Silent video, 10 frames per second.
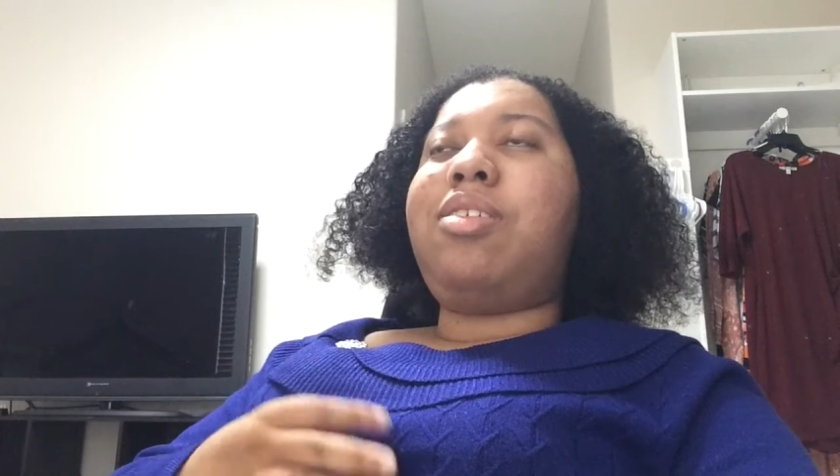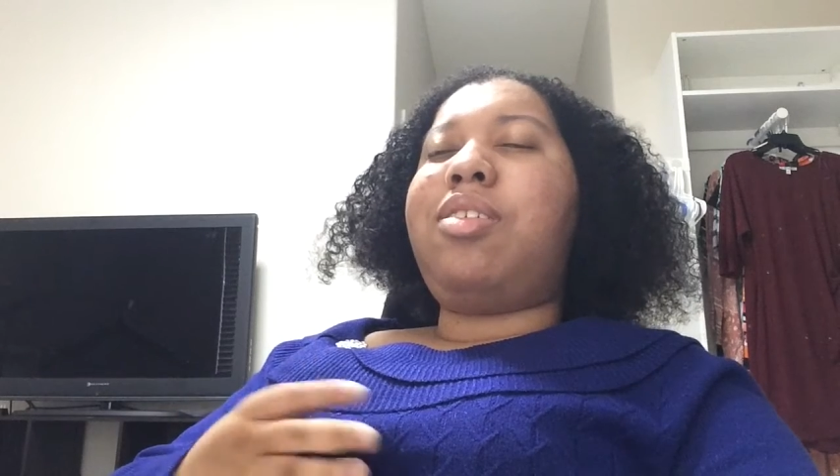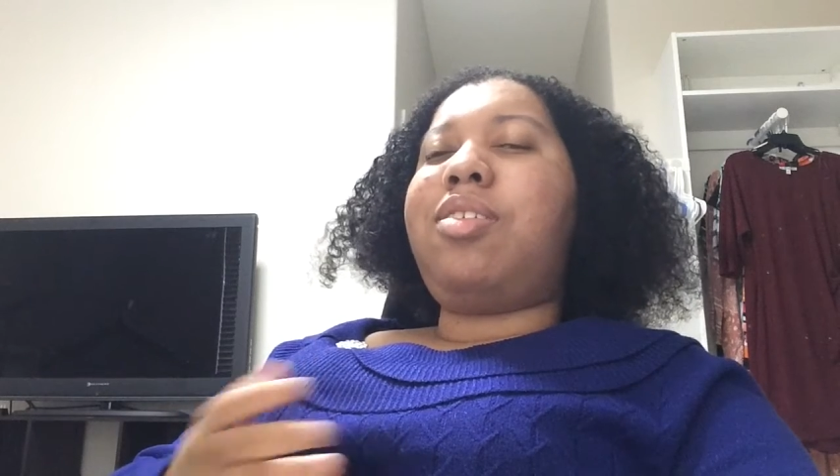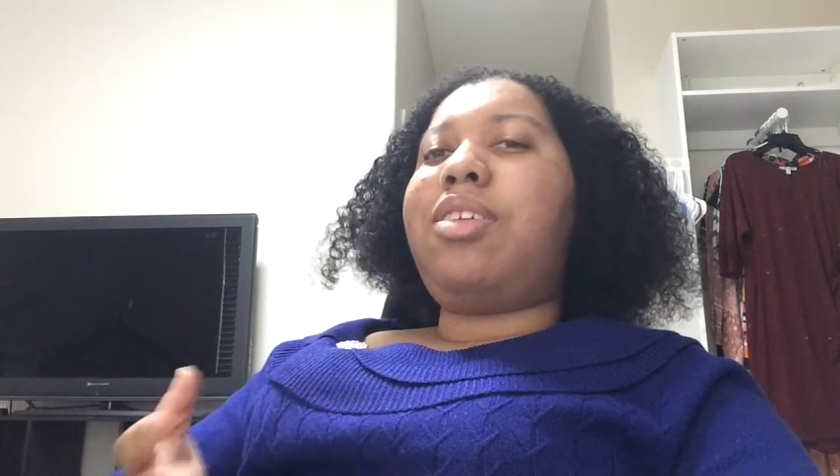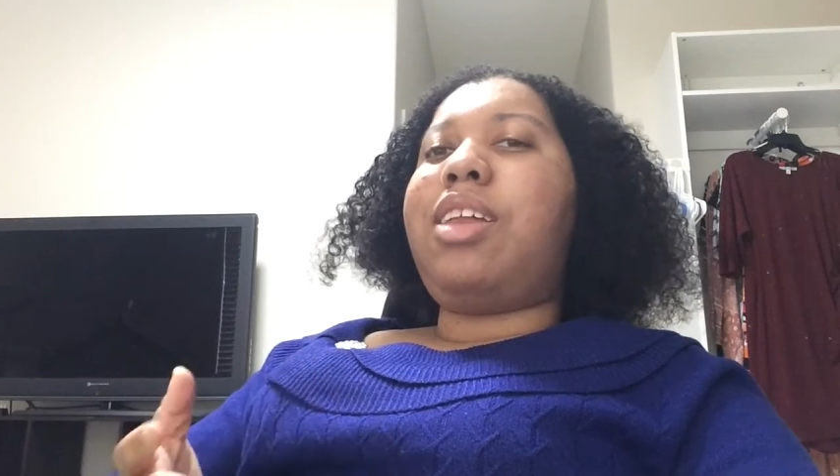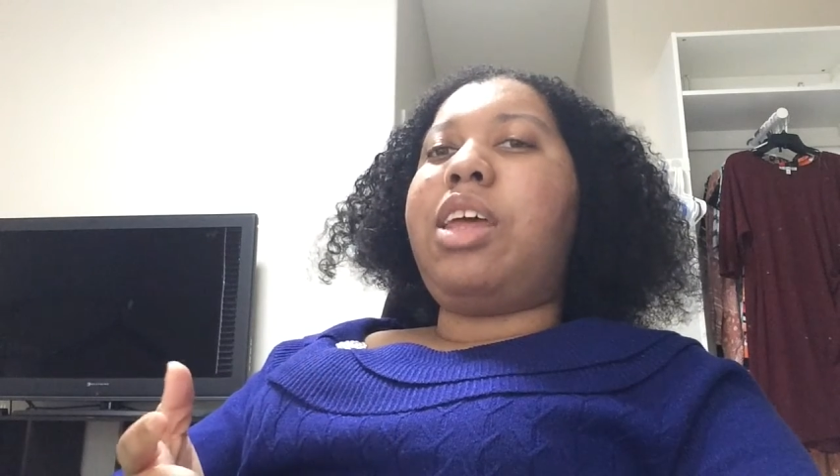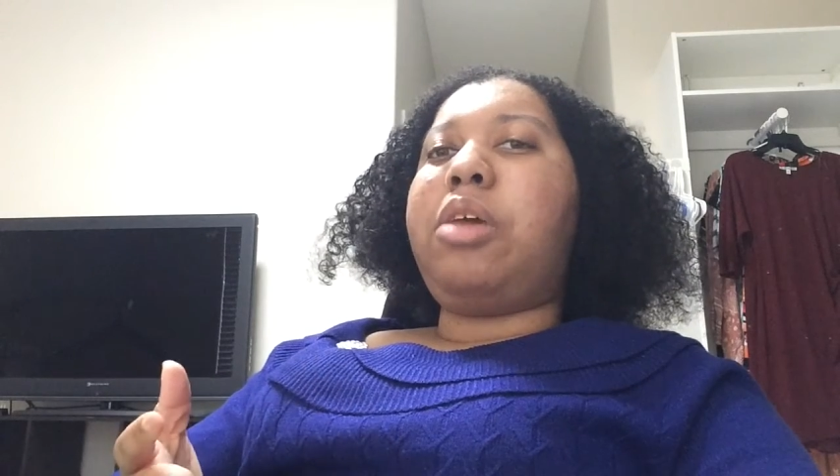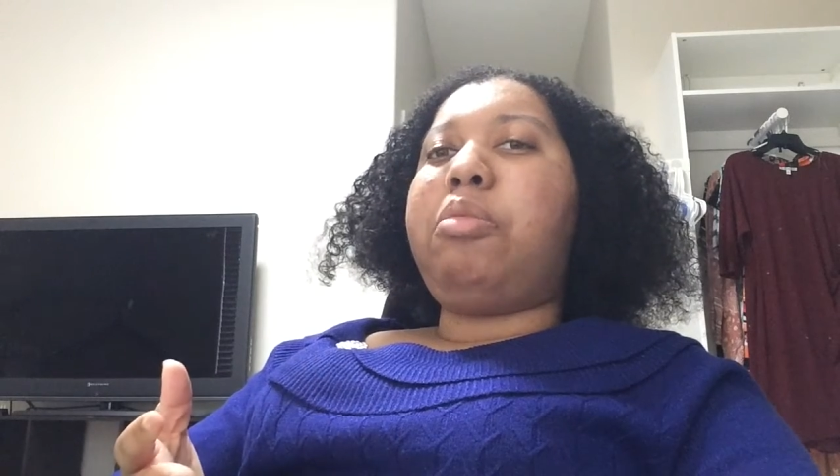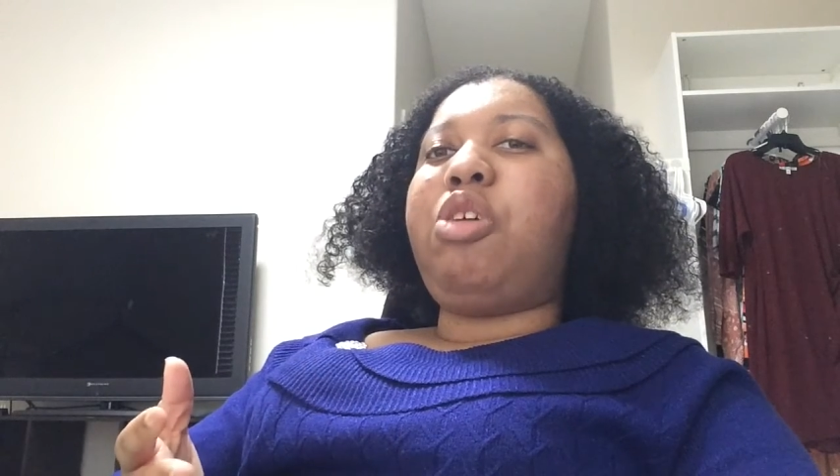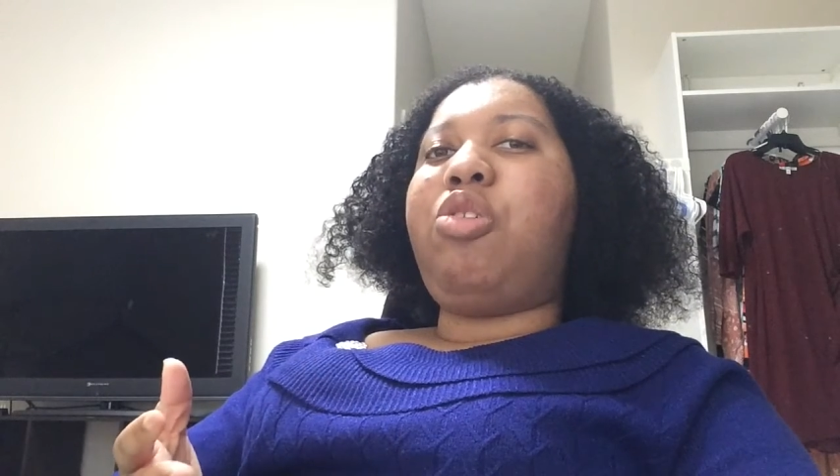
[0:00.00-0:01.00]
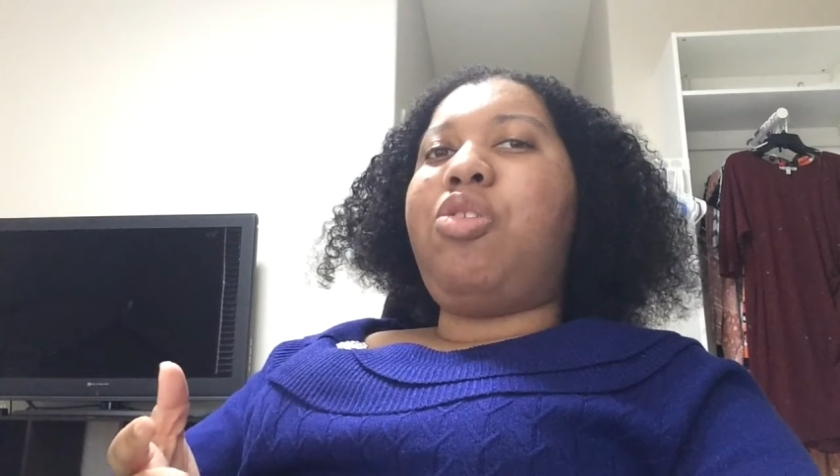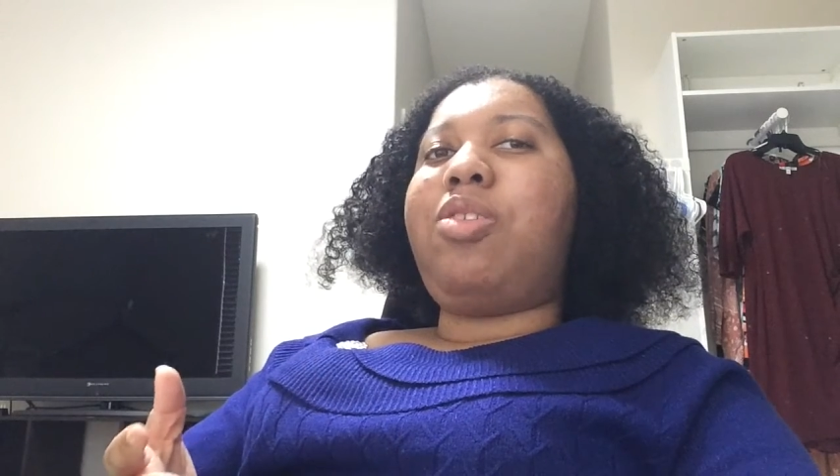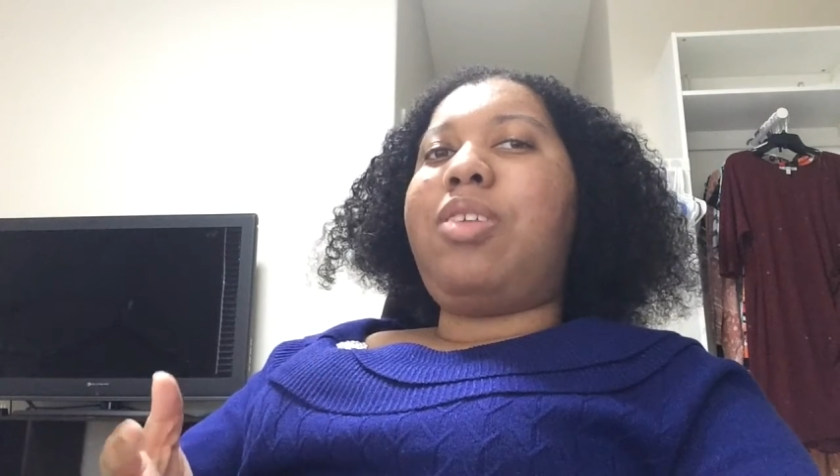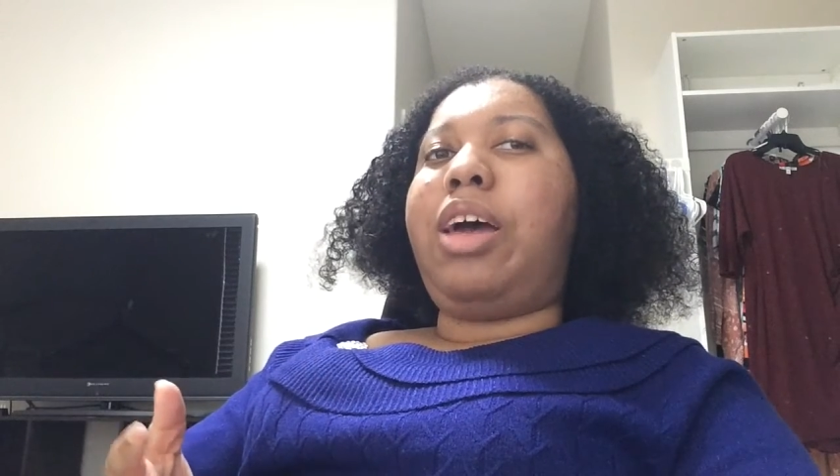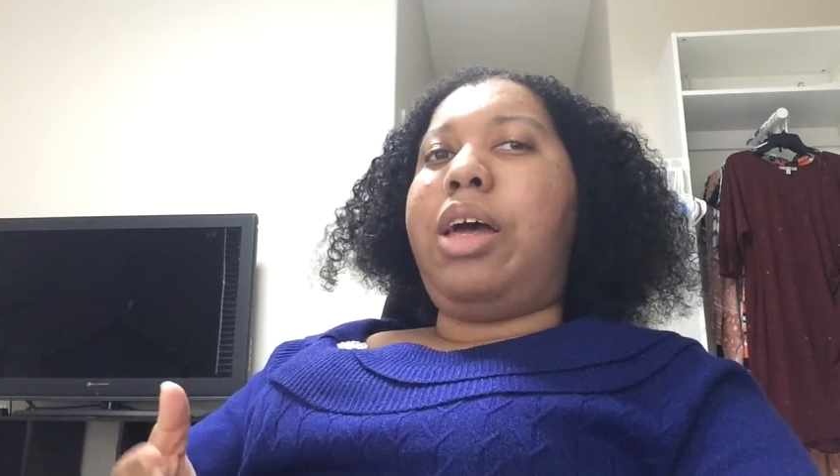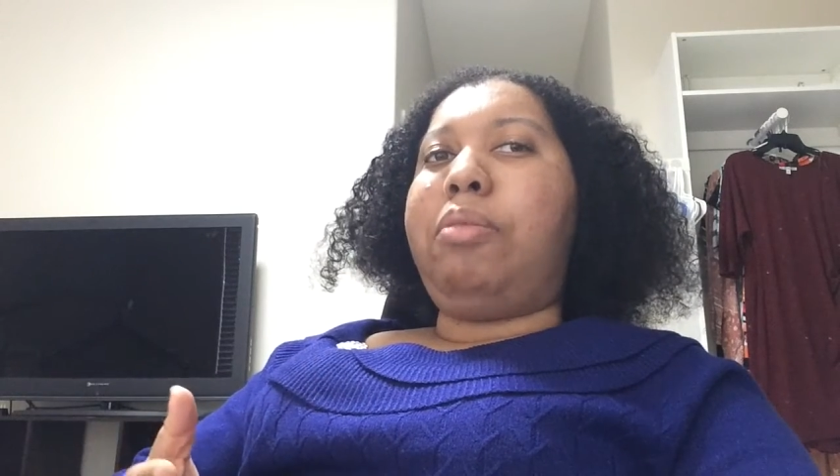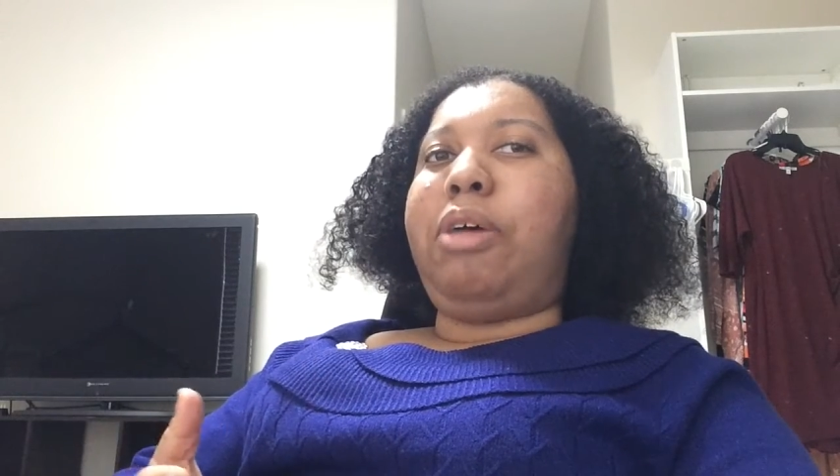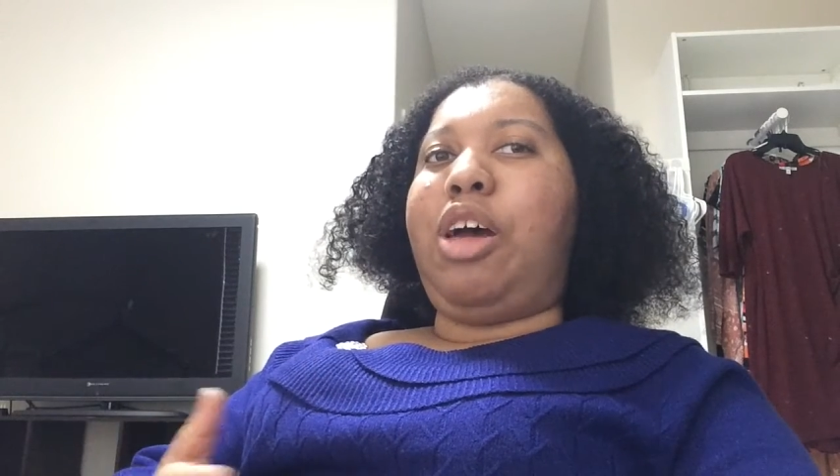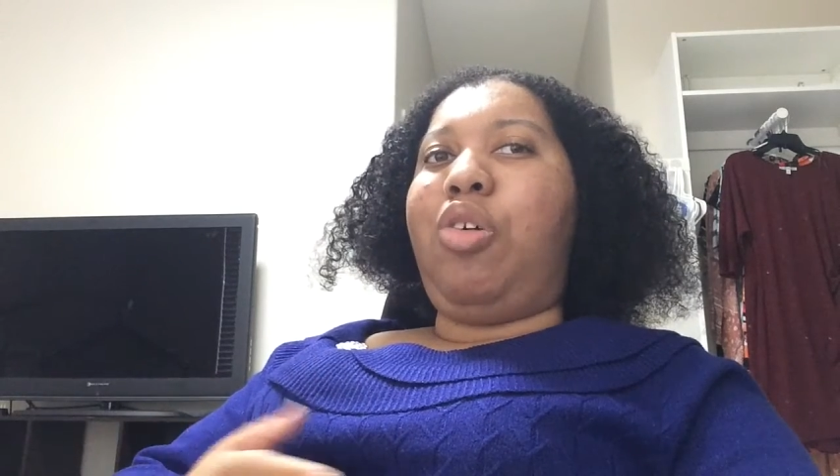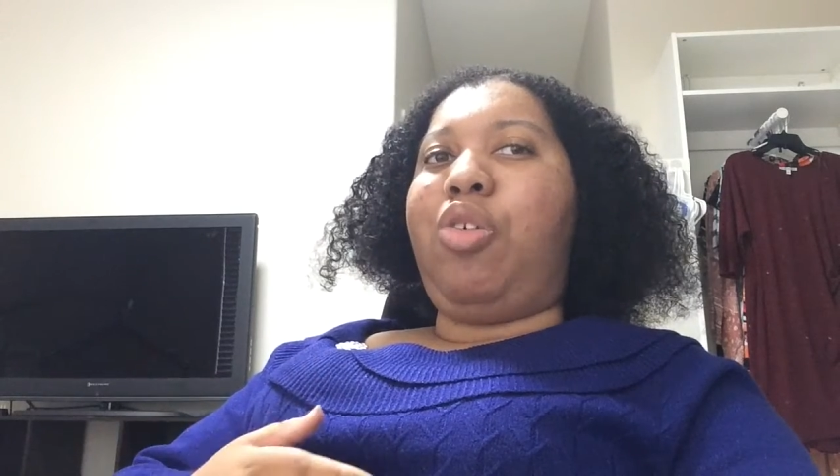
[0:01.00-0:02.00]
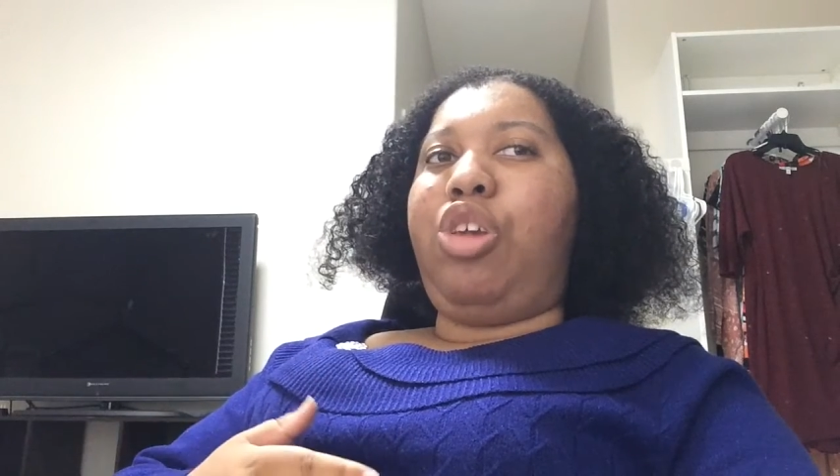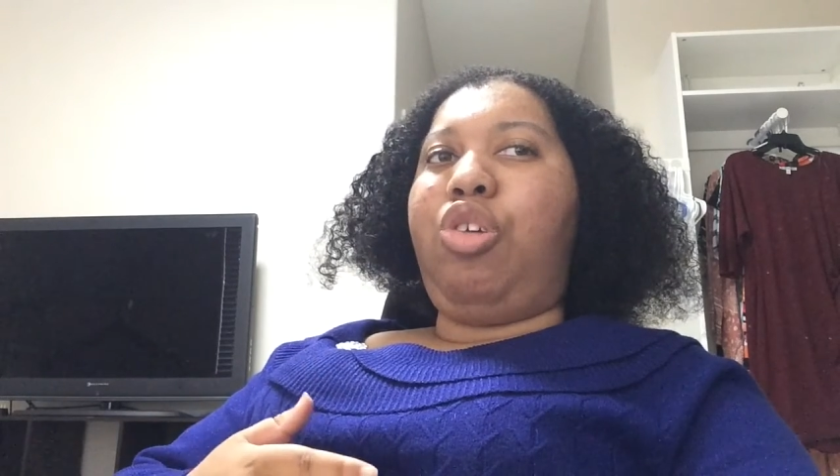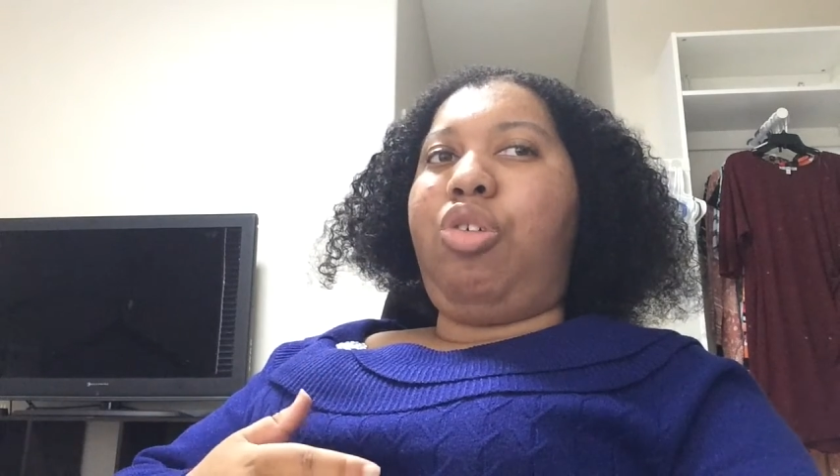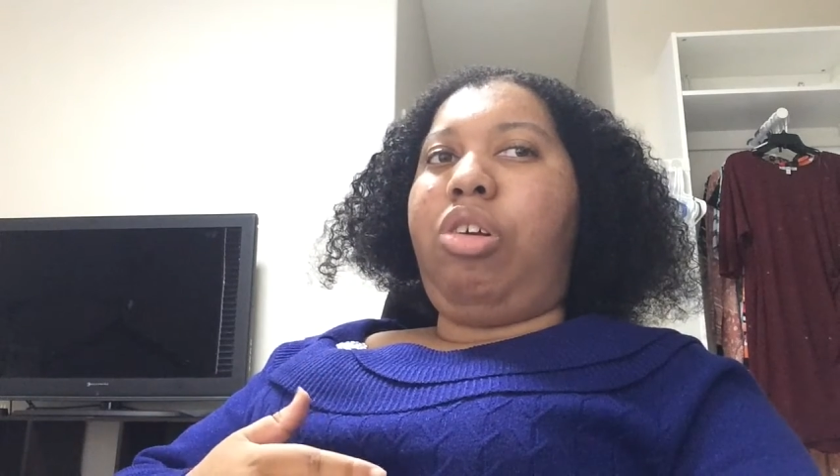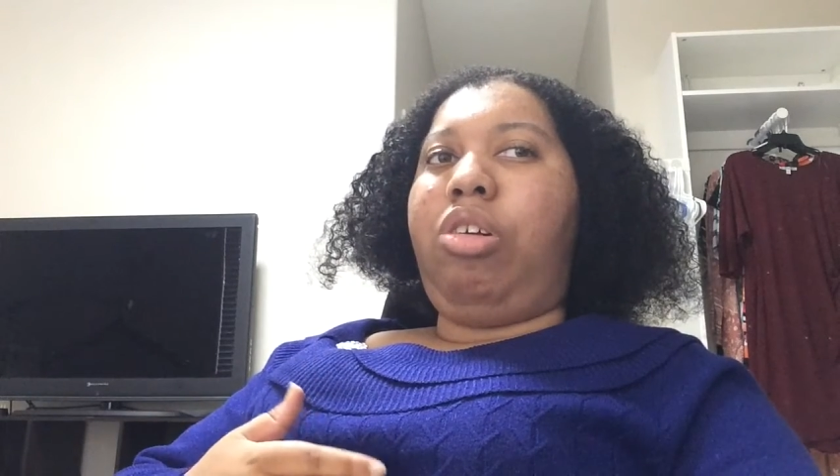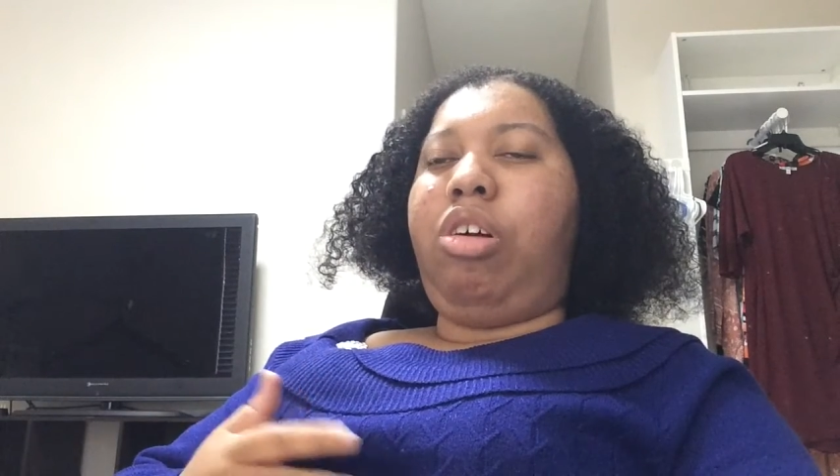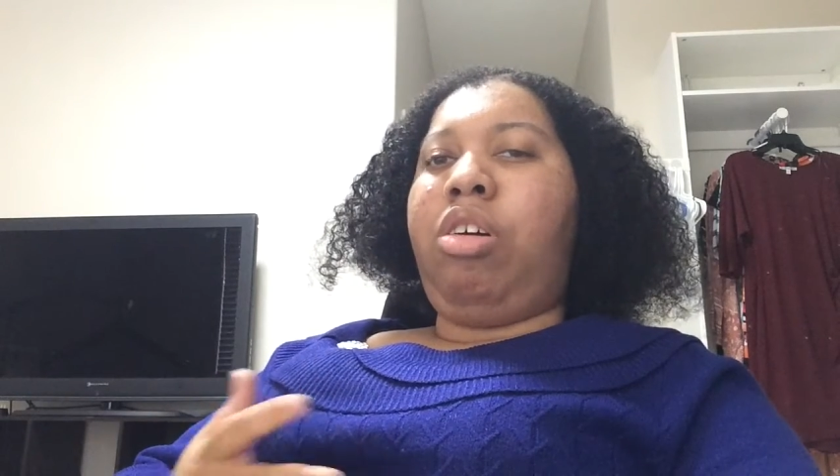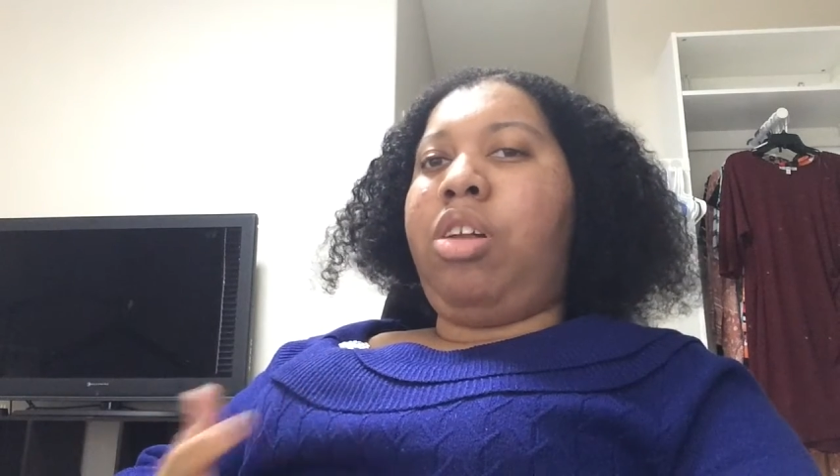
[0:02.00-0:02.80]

disclaimers about your